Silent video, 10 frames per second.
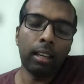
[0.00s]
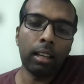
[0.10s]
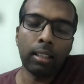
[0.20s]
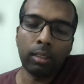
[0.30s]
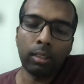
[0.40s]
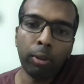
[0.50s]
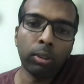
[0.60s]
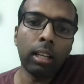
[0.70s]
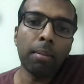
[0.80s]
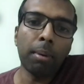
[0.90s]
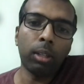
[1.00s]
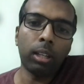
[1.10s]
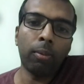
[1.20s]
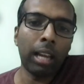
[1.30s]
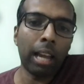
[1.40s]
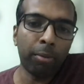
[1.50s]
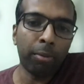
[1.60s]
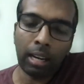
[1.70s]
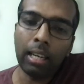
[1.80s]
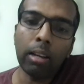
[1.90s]
if you think about it, we have
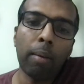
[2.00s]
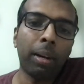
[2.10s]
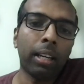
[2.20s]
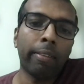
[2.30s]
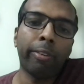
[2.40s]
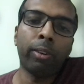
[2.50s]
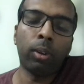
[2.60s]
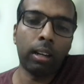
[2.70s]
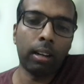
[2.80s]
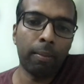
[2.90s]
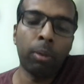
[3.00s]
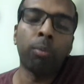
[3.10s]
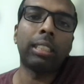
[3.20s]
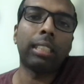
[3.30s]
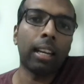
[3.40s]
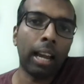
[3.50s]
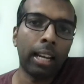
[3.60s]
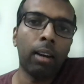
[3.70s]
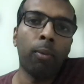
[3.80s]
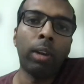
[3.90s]
training operator for which can
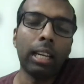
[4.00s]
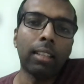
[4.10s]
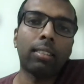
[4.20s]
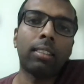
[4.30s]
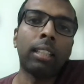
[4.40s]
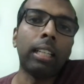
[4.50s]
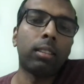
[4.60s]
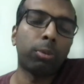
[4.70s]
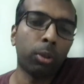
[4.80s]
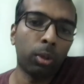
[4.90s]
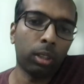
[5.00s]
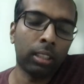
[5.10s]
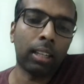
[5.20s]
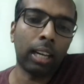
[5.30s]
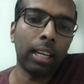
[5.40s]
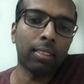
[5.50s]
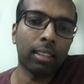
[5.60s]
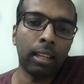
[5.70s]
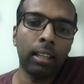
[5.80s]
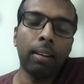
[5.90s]
handle various needs for the training
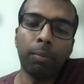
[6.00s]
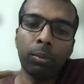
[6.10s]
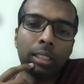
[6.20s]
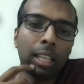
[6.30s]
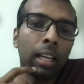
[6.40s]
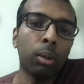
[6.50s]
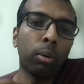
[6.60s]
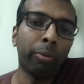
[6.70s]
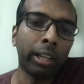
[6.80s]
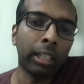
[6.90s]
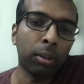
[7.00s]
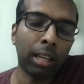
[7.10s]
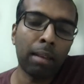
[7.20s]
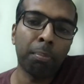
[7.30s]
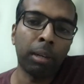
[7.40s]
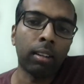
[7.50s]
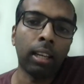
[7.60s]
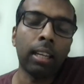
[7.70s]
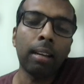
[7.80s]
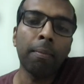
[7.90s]
side, which can do fine tuning and
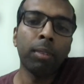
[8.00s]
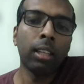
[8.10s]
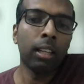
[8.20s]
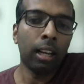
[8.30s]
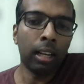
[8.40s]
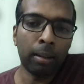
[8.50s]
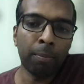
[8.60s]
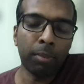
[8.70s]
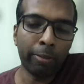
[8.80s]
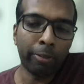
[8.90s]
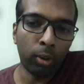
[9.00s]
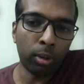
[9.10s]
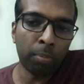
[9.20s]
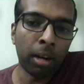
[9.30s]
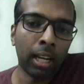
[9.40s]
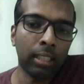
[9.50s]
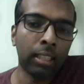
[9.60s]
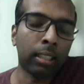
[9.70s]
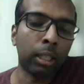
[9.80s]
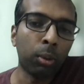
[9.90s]
pre-training, followed by the
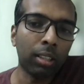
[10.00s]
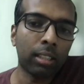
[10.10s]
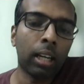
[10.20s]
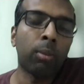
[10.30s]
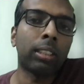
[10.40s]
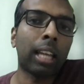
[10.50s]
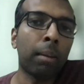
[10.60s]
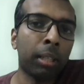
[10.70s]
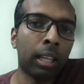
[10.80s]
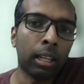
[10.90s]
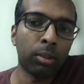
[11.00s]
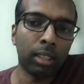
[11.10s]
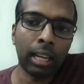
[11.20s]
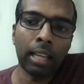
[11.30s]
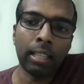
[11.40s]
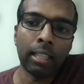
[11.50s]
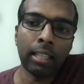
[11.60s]
tuning side, which can be done using Catir.